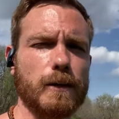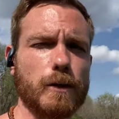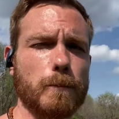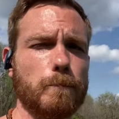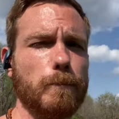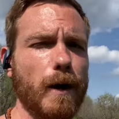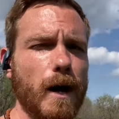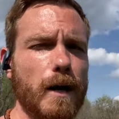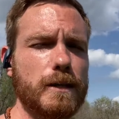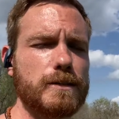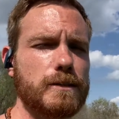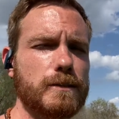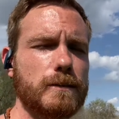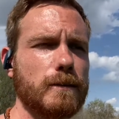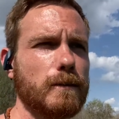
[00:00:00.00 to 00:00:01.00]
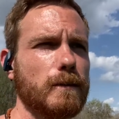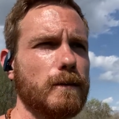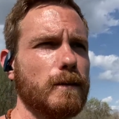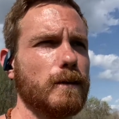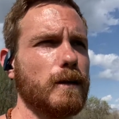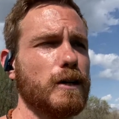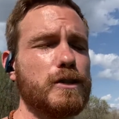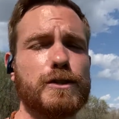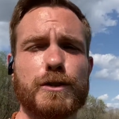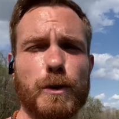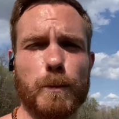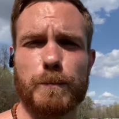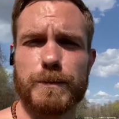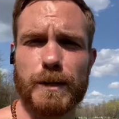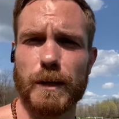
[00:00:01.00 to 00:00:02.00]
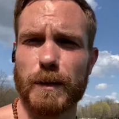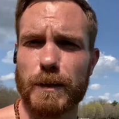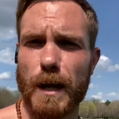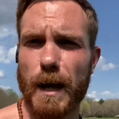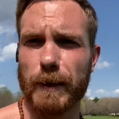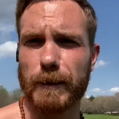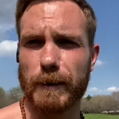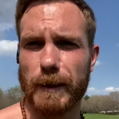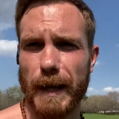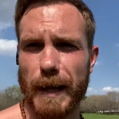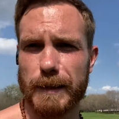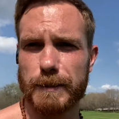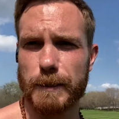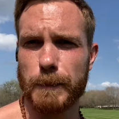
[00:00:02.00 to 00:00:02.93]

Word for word: your boss assumes that you're not good at.